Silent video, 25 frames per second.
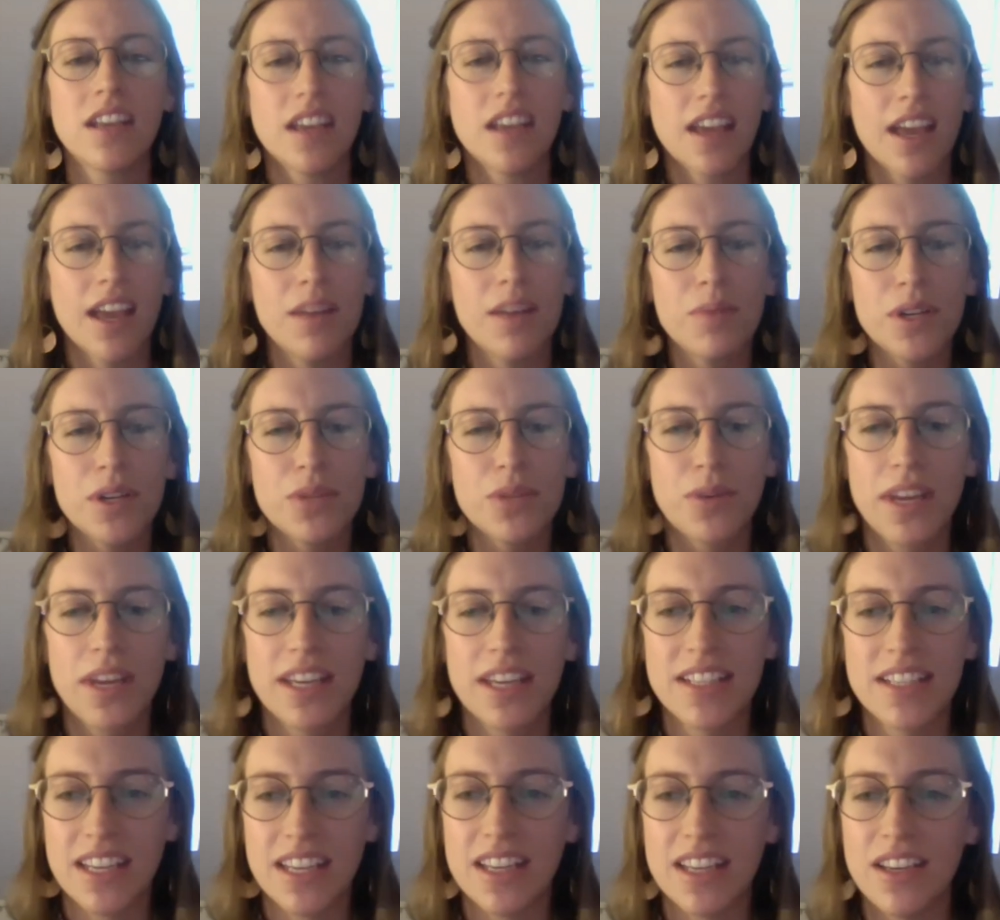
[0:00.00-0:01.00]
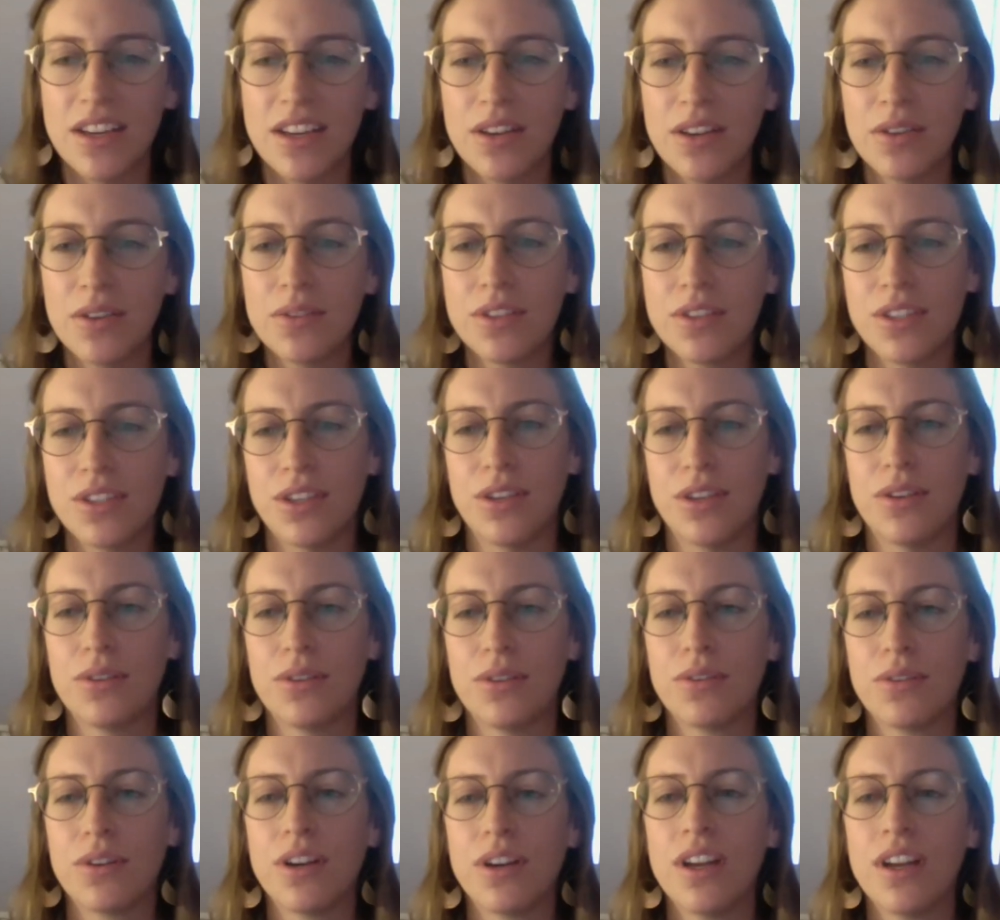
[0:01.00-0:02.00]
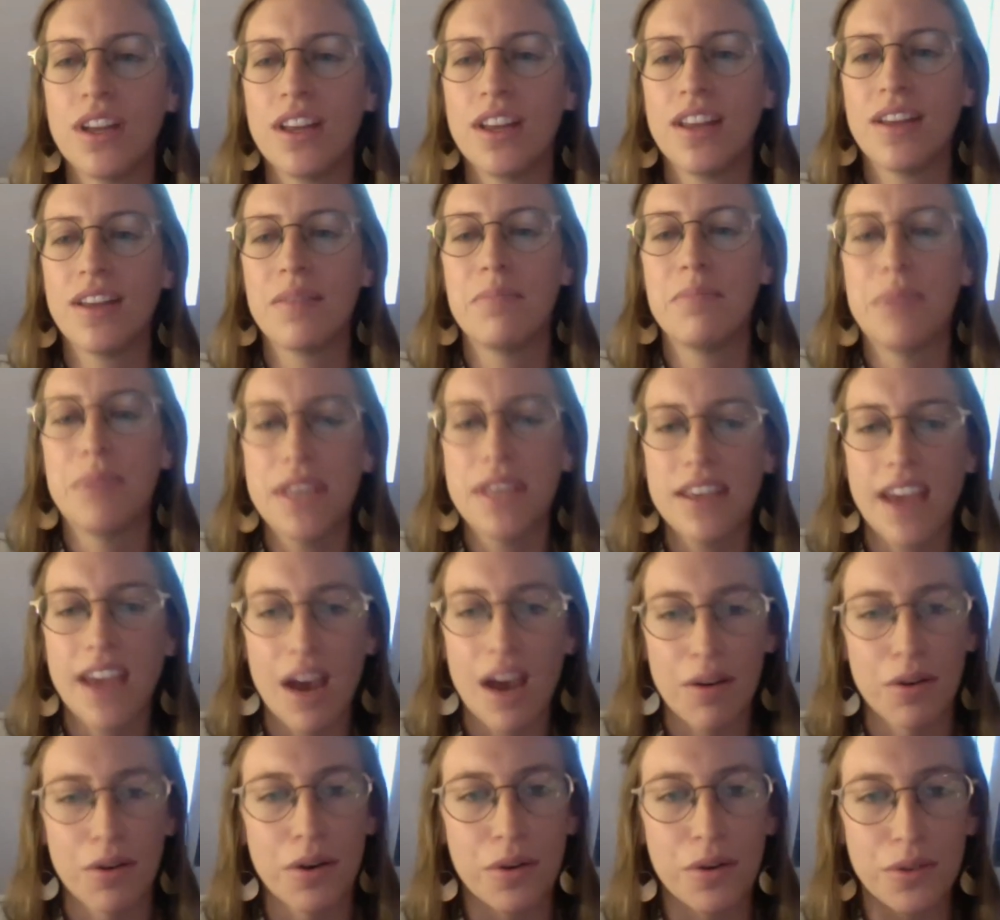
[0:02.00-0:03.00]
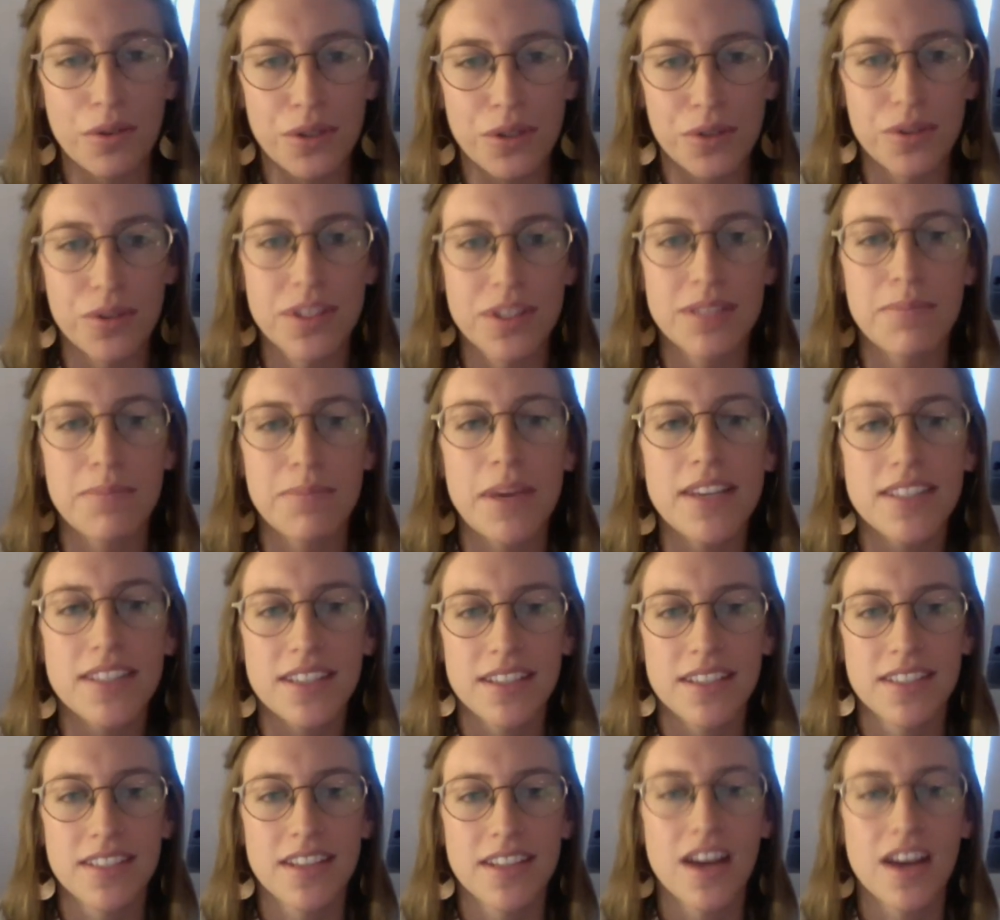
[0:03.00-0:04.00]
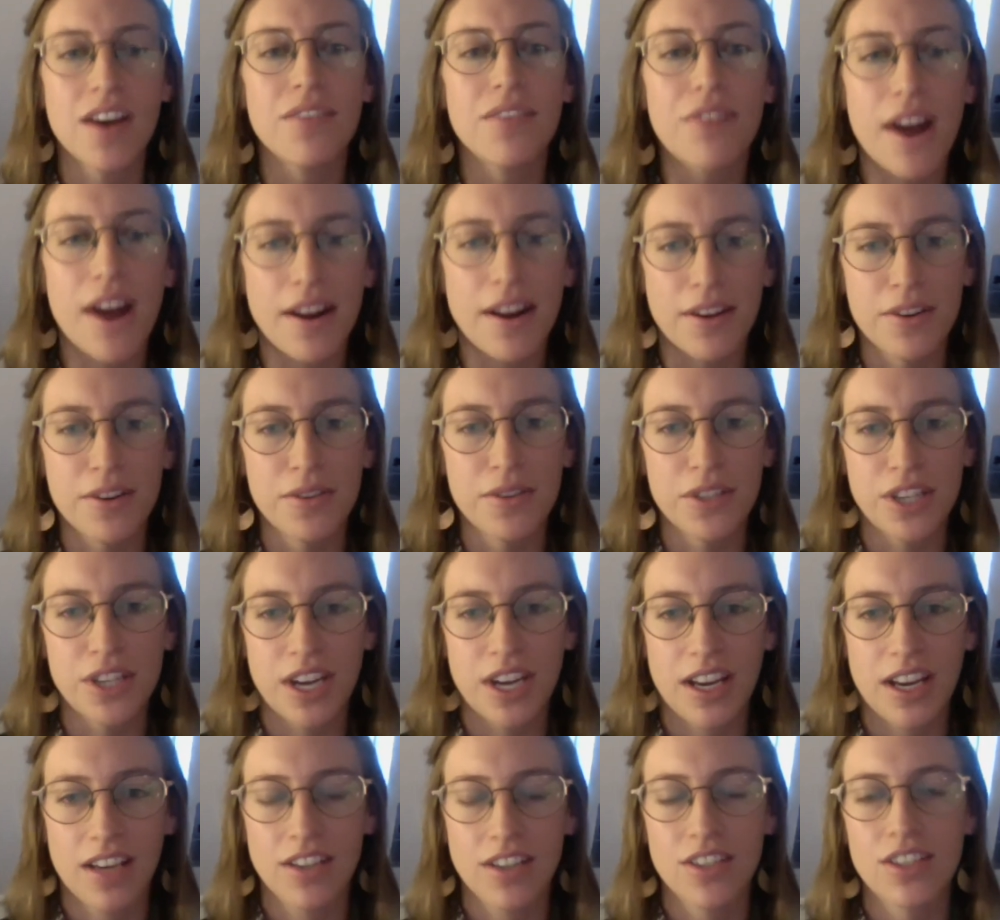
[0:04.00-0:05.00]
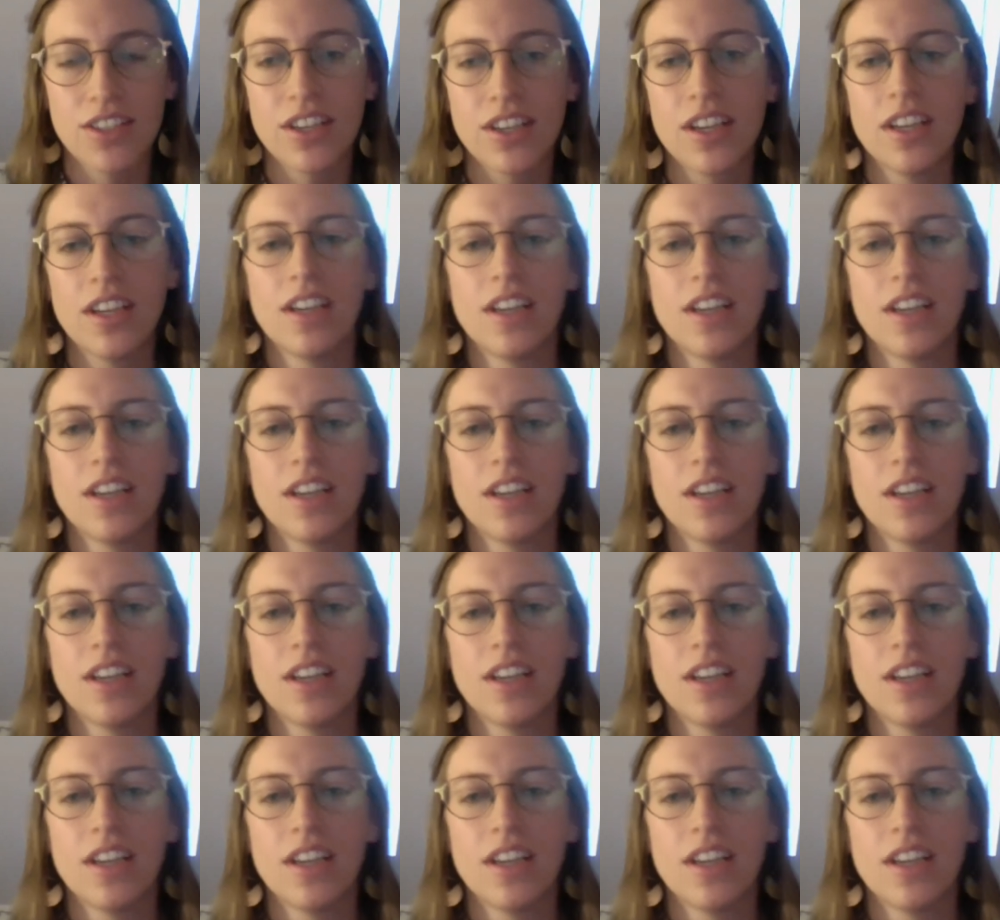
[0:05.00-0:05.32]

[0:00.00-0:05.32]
in which we continue to be countercultural spaces of radical change,